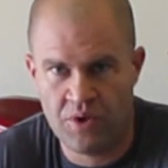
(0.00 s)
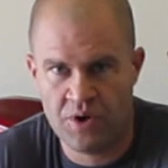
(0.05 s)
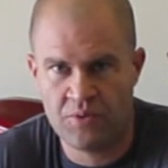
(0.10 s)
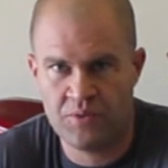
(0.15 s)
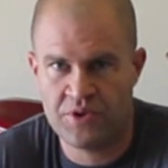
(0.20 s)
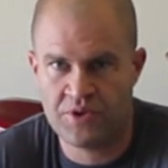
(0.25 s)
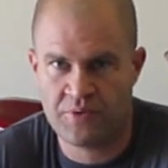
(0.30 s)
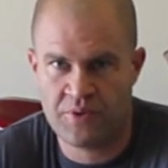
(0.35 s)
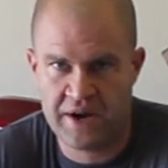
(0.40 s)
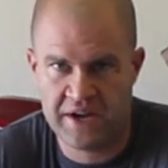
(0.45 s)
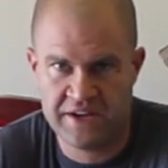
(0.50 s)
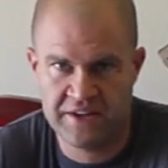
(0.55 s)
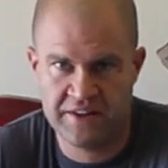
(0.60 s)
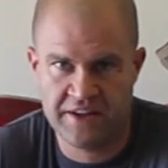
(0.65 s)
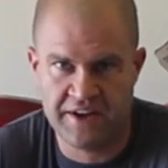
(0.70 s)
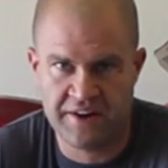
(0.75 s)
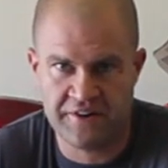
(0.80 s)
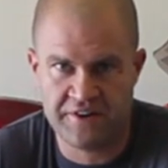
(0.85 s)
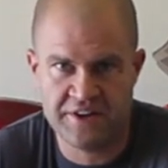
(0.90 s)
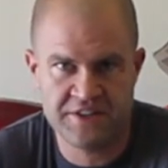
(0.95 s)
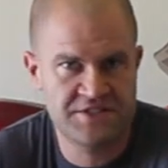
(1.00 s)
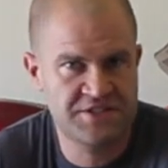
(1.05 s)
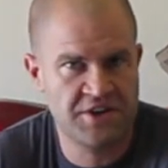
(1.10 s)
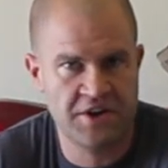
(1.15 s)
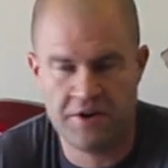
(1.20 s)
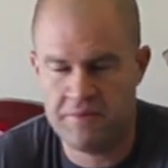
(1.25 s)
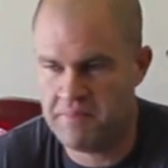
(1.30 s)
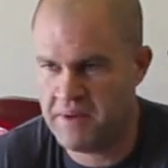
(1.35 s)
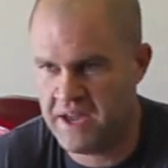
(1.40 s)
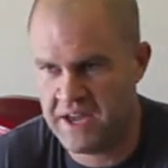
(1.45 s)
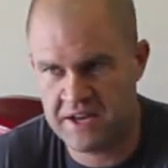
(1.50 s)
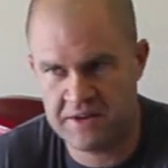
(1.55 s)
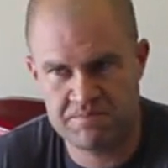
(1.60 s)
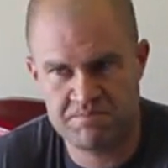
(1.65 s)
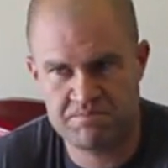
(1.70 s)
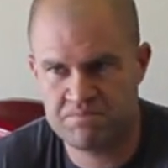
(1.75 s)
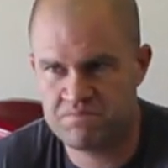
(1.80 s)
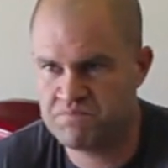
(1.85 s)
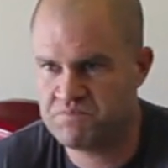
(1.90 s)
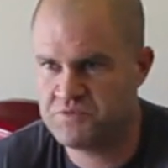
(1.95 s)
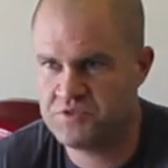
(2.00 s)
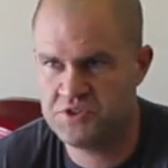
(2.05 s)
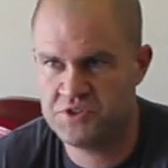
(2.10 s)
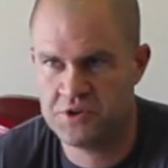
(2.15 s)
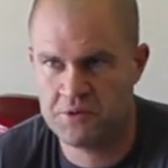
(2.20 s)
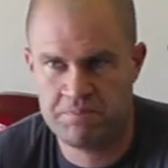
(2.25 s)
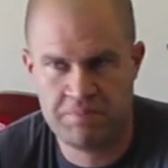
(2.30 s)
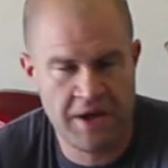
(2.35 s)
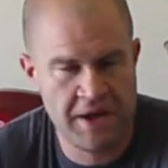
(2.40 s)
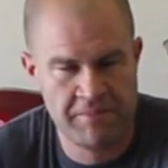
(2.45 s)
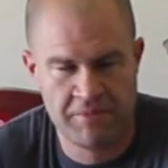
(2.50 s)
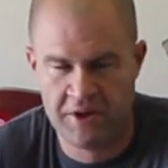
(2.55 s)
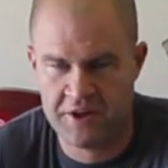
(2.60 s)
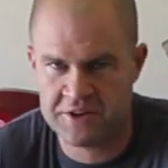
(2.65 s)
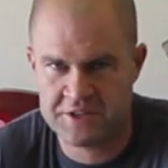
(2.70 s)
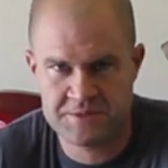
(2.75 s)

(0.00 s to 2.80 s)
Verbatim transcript: one with a regulator. It's going to make your paintball